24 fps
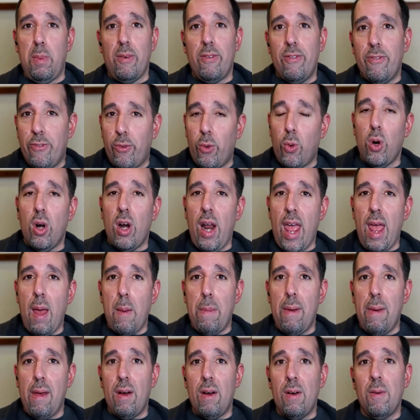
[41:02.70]
before
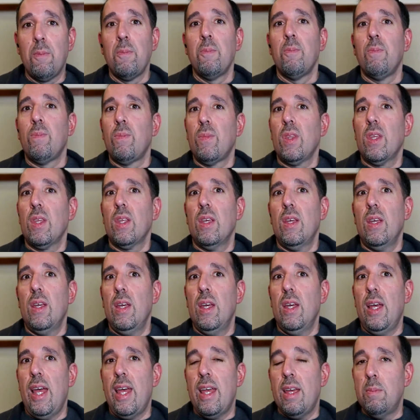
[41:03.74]
Ampere,
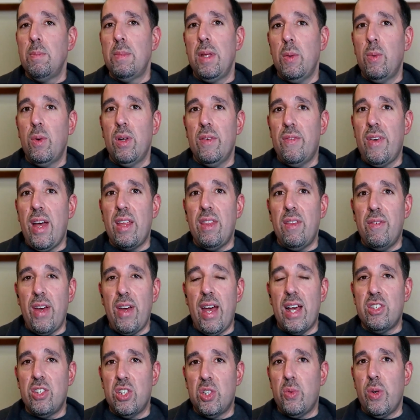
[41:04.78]
AMD yeah. would have had the
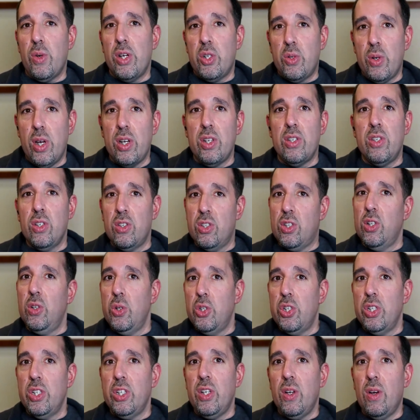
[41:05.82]
fastest ray tracing
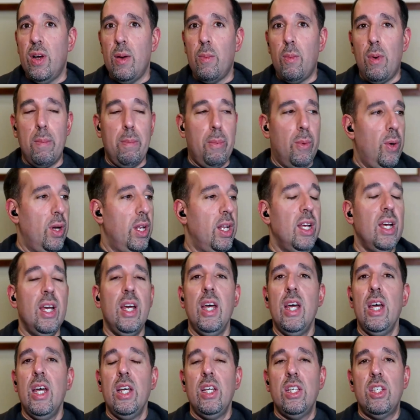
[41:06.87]
solution, you know, at one point.
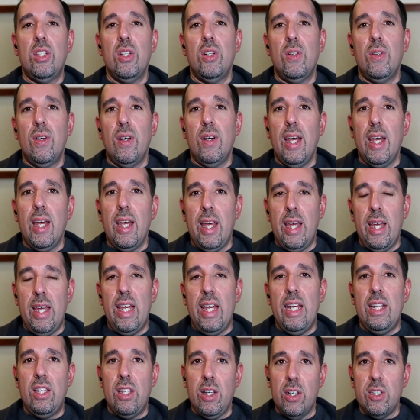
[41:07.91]
So hmm.
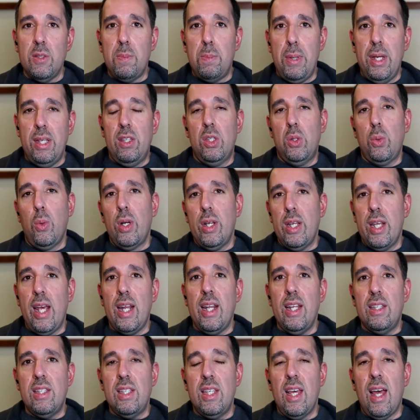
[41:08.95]
it, it does beat the
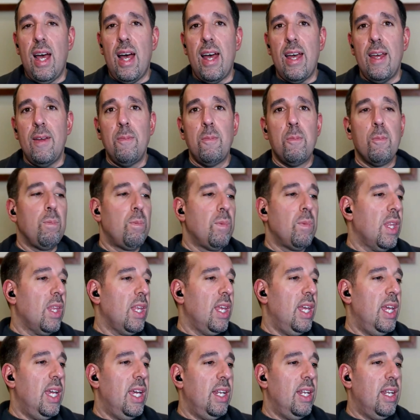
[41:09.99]
2080 Ti.
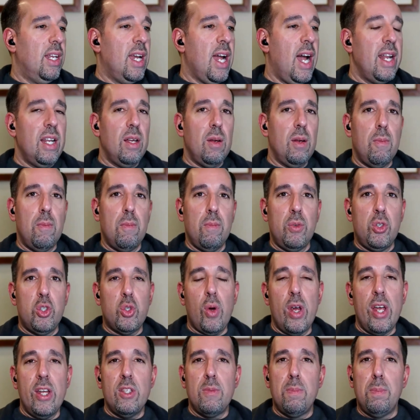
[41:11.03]
It kind of
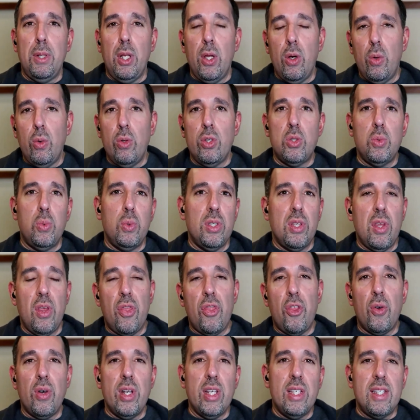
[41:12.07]
trades blows with the
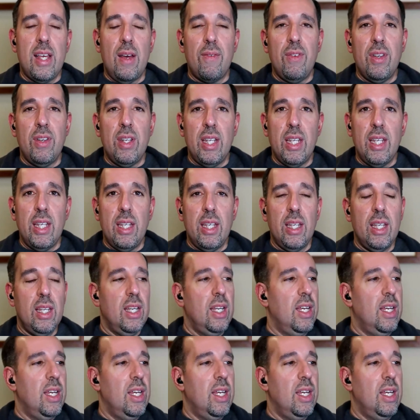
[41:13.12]
3070,